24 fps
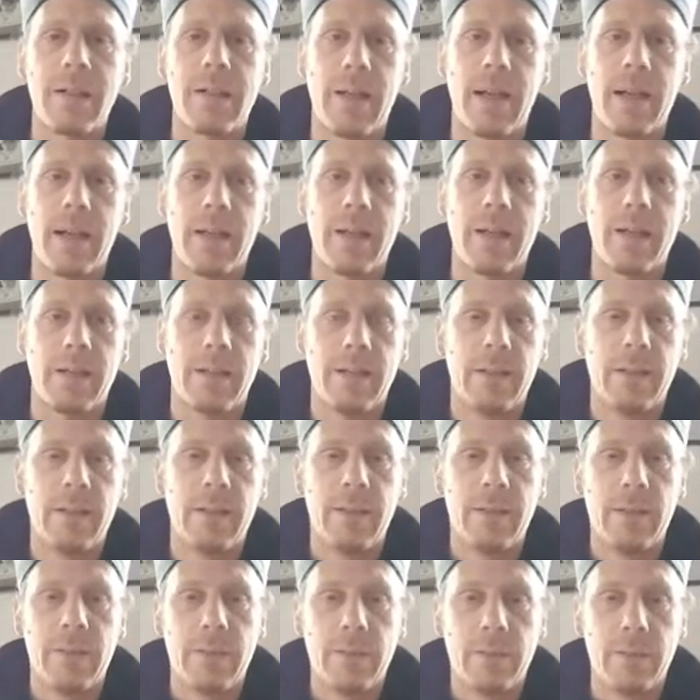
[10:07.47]
Lai,
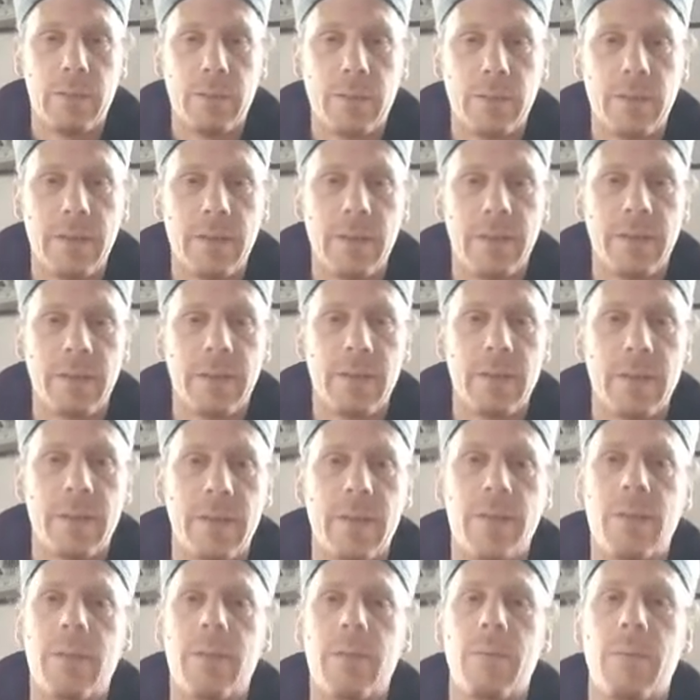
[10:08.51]
which means
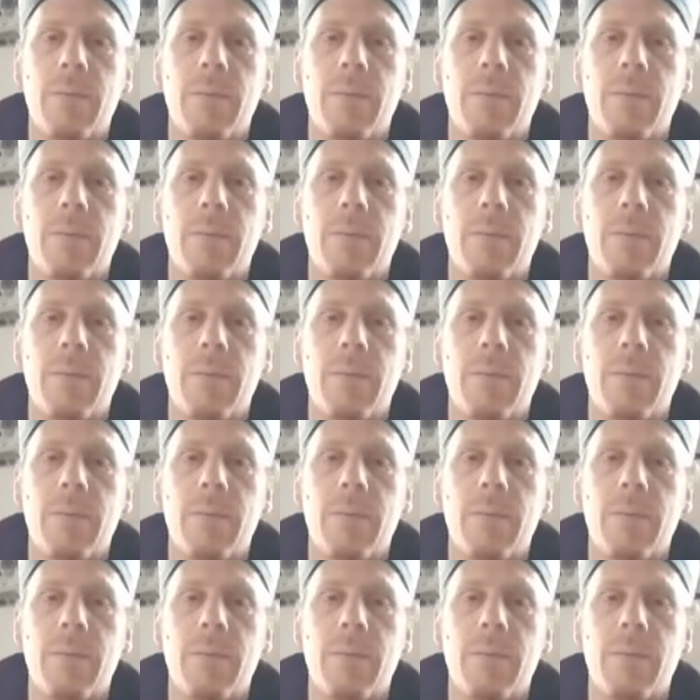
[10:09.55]
the